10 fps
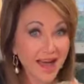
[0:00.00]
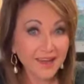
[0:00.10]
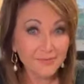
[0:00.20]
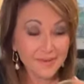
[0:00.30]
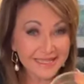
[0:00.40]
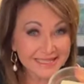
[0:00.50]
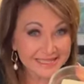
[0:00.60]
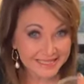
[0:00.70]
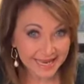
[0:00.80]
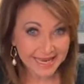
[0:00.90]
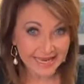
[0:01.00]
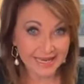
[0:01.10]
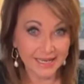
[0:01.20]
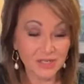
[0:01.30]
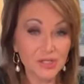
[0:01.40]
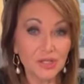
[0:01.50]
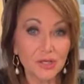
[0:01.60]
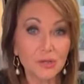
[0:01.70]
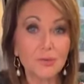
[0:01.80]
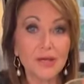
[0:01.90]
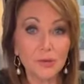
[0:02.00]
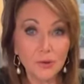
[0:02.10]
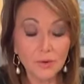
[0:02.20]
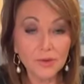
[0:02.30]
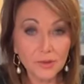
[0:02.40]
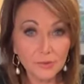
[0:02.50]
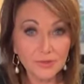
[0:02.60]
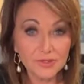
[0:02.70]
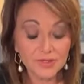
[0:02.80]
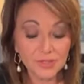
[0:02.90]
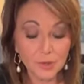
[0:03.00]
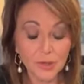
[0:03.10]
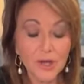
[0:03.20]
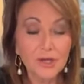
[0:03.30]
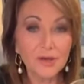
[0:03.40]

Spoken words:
have been saying to you, when you go to the grocery store,